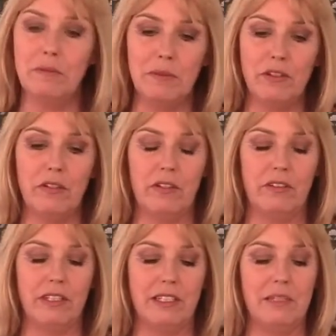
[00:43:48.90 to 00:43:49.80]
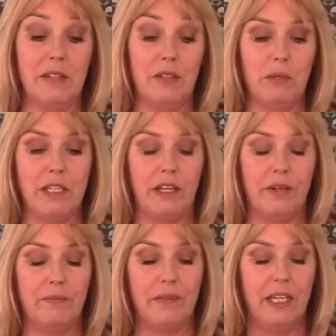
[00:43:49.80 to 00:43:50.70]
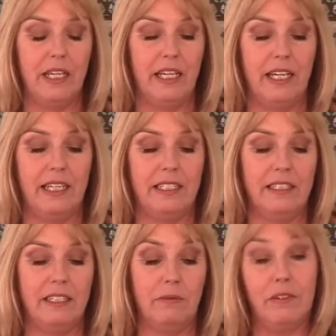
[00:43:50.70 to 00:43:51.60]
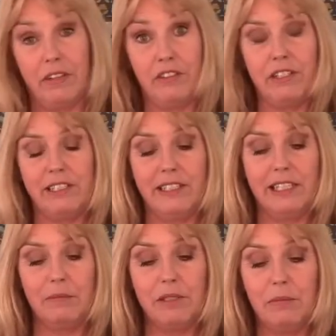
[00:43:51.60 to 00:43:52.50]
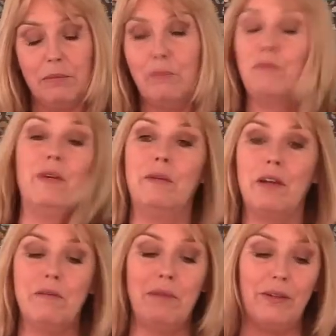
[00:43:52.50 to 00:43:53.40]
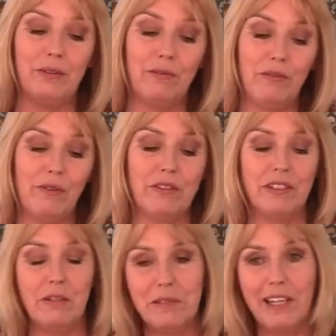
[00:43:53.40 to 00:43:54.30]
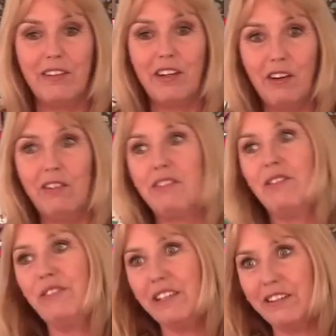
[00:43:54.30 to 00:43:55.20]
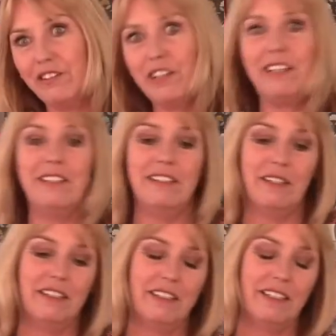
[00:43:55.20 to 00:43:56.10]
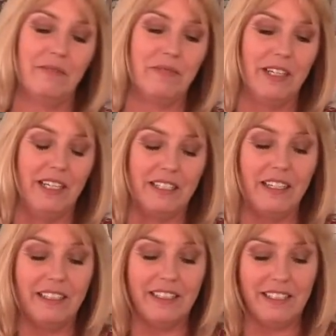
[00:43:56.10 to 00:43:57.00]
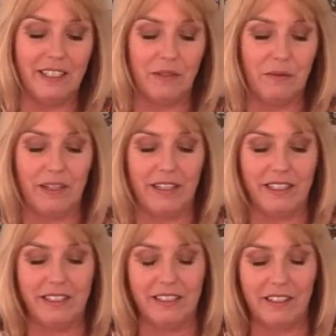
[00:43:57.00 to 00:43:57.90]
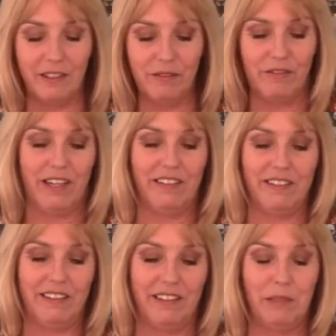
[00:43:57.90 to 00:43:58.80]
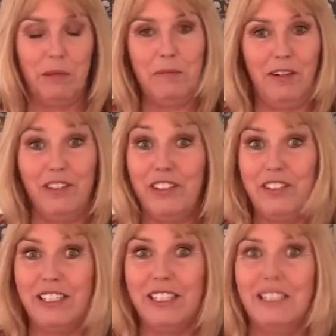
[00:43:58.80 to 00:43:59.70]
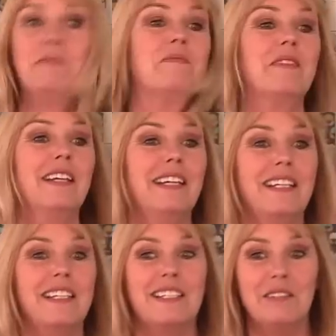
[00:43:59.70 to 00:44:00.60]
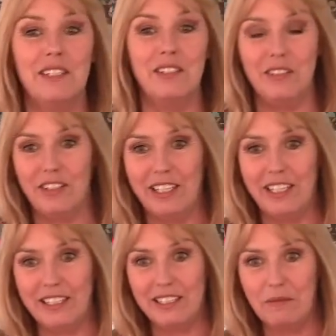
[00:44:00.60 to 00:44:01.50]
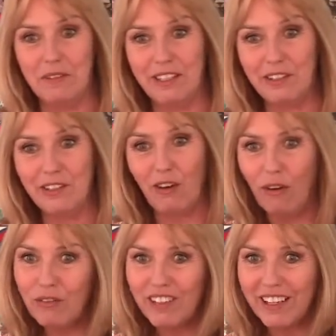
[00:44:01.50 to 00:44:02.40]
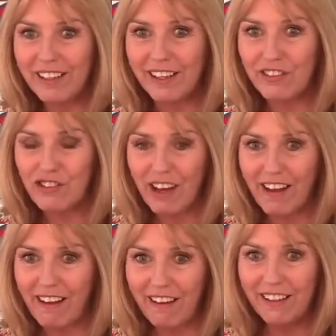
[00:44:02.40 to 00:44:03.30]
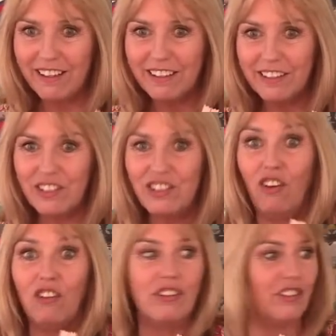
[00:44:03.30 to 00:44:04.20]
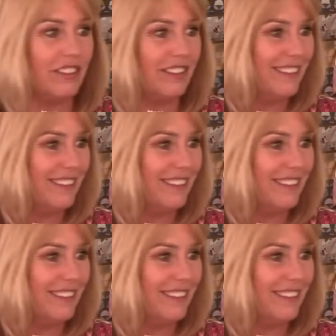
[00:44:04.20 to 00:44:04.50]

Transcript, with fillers: I'm in my studio, she sleeps in the window and uh, when, and she sleeps. But when I'm going backwards and forwards and up and down the garden and feeding the chickens, and um, Tyler's here with his girlfriend, and there's people around, she doesn't sleep. So as soon as she hits something soft like that chair, she's zonked.